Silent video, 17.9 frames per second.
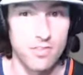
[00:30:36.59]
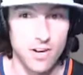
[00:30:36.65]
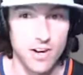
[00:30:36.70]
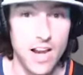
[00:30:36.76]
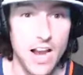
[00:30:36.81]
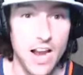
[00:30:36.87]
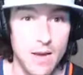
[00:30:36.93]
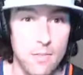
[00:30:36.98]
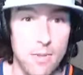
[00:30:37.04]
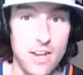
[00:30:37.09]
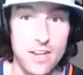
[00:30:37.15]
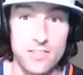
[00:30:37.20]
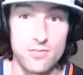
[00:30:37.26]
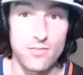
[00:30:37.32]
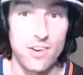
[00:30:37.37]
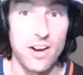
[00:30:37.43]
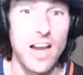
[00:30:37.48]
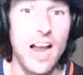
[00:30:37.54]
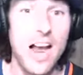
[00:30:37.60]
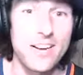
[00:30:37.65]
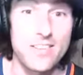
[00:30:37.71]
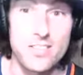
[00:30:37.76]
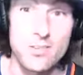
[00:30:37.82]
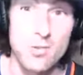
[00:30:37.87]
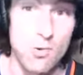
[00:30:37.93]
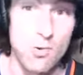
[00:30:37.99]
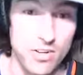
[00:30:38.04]
Very high pace, very high
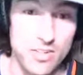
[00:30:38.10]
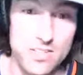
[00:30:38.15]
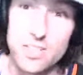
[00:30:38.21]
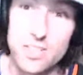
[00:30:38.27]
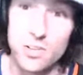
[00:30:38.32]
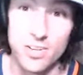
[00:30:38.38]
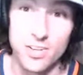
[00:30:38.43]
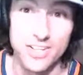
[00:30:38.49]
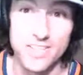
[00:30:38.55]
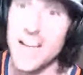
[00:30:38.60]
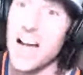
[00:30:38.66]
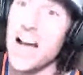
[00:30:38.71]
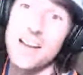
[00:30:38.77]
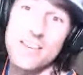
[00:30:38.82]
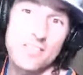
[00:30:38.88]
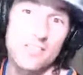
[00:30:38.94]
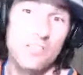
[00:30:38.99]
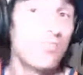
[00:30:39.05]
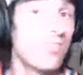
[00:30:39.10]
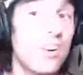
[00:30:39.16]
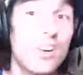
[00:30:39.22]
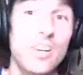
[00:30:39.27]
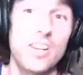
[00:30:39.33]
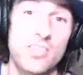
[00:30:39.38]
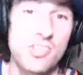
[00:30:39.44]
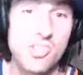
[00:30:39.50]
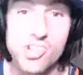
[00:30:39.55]
scoring too. Like guys are
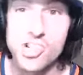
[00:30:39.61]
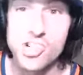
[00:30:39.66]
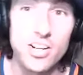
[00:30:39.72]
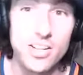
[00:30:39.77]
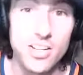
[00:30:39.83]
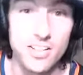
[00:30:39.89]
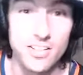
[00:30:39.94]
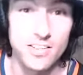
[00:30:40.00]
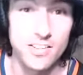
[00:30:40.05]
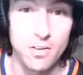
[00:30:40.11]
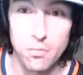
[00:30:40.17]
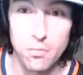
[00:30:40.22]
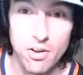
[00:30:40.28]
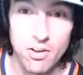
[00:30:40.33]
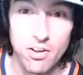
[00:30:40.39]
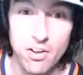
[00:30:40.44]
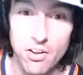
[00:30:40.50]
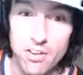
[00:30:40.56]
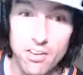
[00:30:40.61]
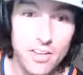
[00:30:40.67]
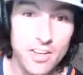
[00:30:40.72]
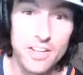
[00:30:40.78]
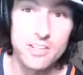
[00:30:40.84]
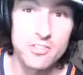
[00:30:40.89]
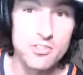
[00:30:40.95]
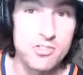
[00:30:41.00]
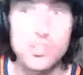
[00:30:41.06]
fucking chucking the ball,
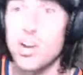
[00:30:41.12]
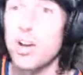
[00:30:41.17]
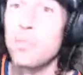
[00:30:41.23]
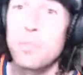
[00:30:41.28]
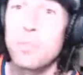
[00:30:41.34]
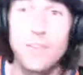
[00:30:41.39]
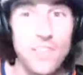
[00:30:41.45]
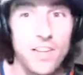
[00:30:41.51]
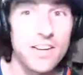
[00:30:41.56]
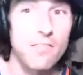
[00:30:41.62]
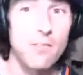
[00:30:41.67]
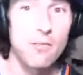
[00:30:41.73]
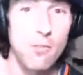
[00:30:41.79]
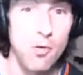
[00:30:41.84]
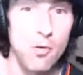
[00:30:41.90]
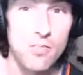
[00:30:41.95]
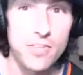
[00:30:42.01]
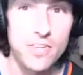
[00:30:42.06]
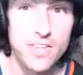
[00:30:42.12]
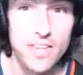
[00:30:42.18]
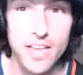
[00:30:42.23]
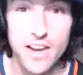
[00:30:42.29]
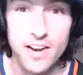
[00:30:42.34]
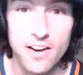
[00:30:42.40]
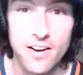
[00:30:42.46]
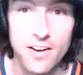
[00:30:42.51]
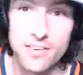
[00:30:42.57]
jumping like 4 feet in the
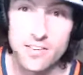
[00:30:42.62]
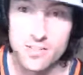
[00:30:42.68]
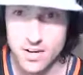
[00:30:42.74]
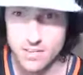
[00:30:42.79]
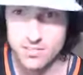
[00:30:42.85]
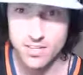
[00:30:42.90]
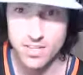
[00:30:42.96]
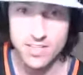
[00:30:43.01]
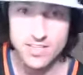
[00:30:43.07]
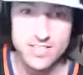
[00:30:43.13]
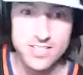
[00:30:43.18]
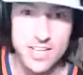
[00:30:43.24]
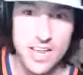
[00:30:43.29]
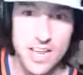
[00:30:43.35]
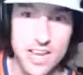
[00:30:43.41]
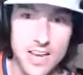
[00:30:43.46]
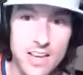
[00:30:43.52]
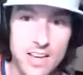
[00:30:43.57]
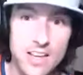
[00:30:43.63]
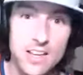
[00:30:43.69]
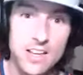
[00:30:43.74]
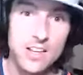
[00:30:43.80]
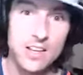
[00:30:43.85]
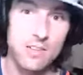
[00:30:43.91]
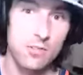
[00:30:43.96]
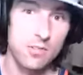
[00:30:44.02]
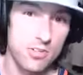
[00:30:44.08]
air, and you have to like stay
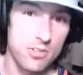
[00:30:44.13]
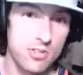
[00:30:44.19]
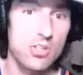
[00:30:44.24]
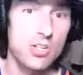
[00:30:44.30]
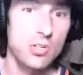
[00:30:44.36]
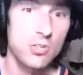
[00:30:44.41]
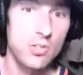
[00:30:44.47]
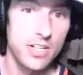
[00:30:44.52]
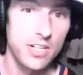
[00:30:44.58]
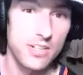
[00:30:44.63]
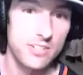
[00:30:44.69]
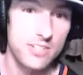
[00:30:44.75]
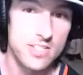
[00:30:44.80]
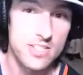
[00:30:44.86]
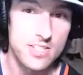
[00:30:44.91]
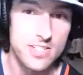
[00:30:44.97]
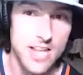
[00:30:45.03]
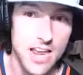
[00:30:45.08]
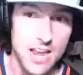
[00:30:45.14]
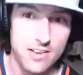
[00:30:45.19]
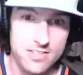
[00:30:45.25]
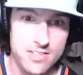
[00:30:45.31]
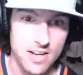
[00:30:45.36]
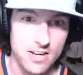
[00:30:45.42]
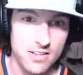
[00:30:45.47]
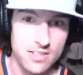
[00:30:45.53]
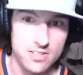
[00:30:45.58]
when you're shooting. You have to stay
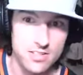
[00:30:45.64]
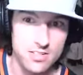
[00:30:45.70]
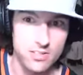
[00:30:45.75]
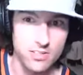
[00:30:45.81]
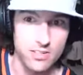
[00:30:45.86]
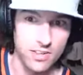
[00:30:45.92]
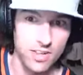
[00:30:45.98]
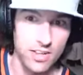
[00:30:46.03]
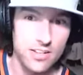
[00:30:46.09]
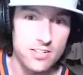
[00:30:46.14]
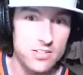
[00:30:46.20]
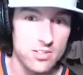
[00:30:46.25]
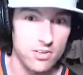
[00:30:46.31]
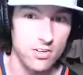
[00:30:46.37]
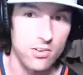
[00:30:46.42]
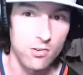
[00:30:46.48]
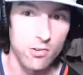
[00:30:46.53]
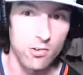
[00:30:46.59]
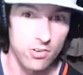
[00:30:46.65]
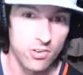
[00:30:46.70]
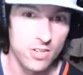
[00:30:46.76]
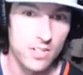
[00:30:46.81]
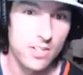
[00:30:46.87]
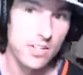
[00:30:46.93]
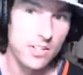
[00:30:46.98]
outside the certain like circle.